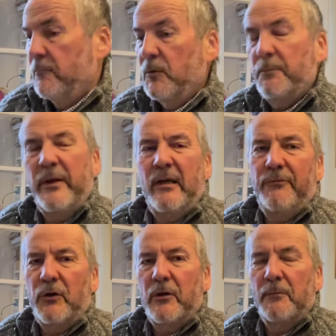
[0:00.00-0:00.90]
would be if
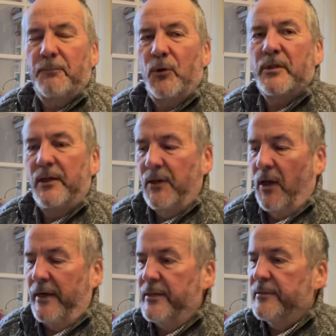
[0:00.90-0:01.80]
you could put a
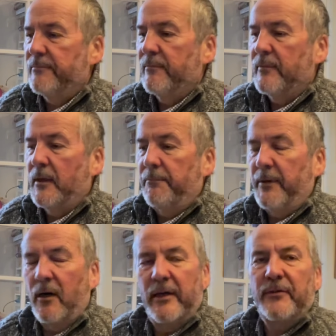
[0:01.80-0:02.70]
light
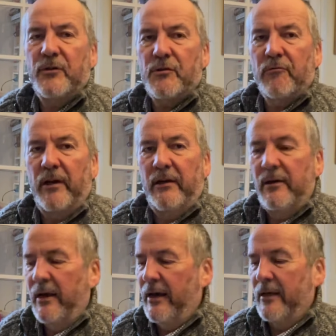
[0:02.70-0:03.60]
behind the
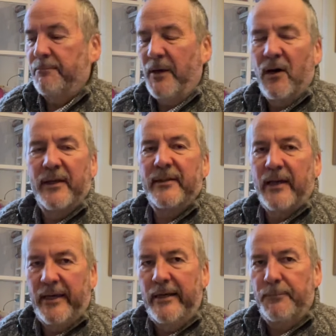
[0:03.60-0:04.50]
screen and behind the
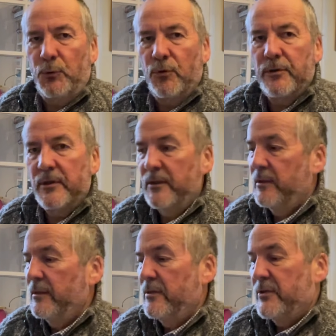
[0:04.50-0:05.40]
keyboard
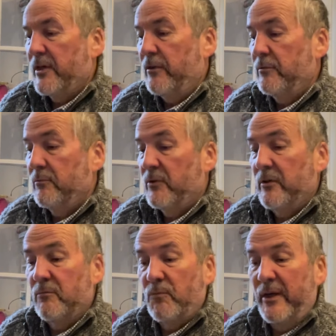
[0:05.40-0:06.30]
so
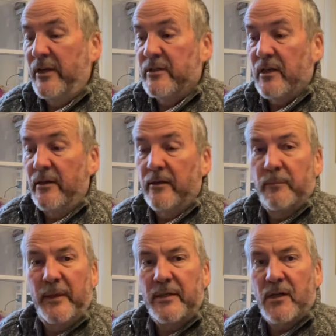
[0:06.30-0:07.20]
that when it's a little
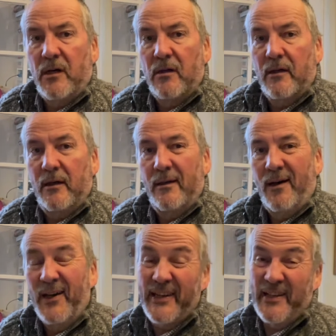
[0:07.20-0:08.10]
bit darker,
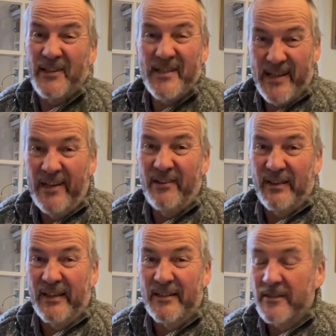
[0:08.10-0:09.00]
I can see
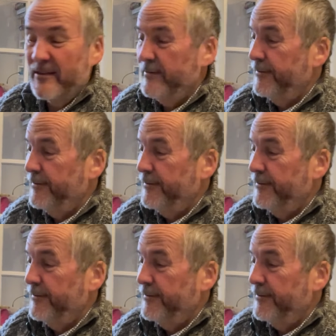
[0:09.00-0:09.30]
things.